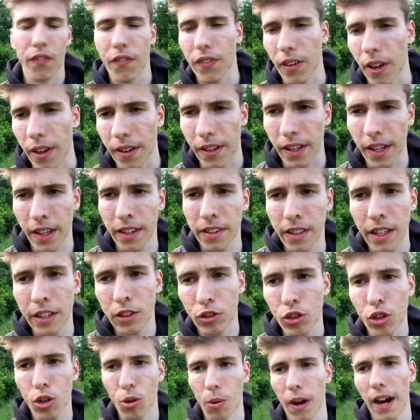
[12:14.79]
Like, they
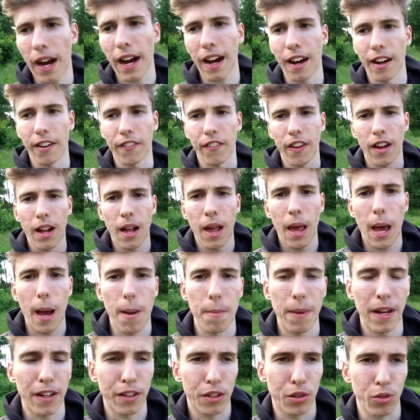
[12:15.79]
do have a
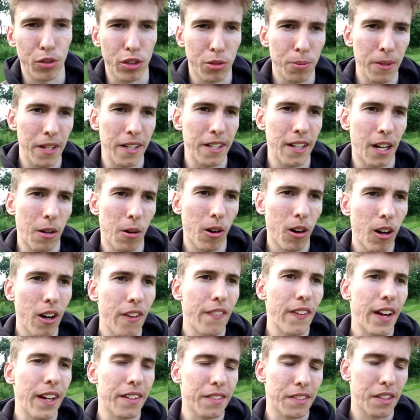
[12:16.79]
mental speed. Now, I've
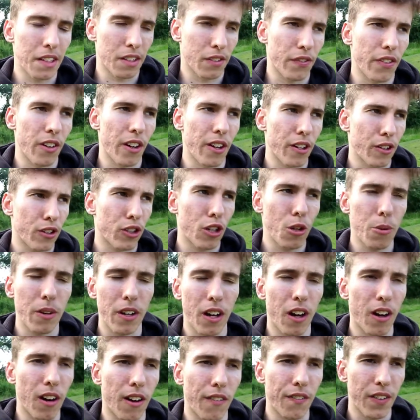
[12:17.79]
had this for like
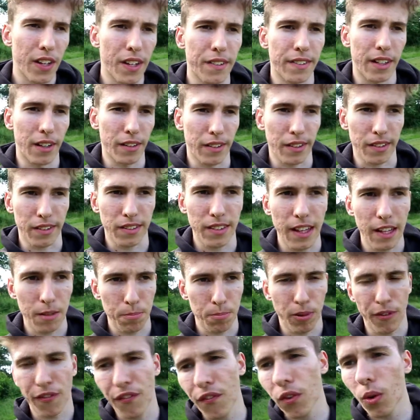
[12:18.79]
2.5 years now, as I said
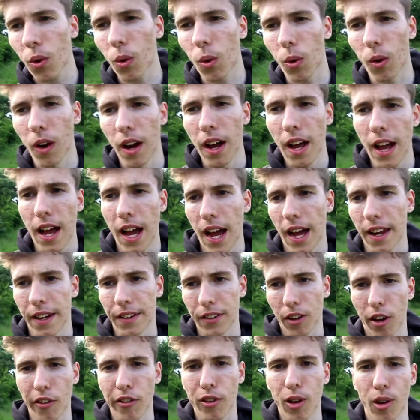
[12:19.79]
before, and
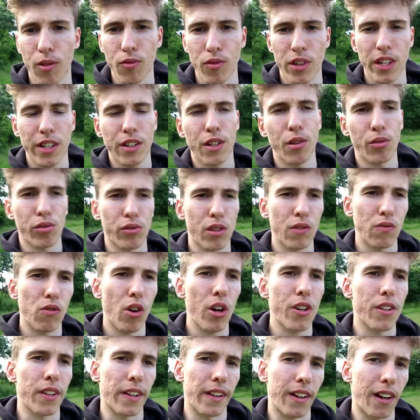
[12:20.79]
I've got really used to riding it.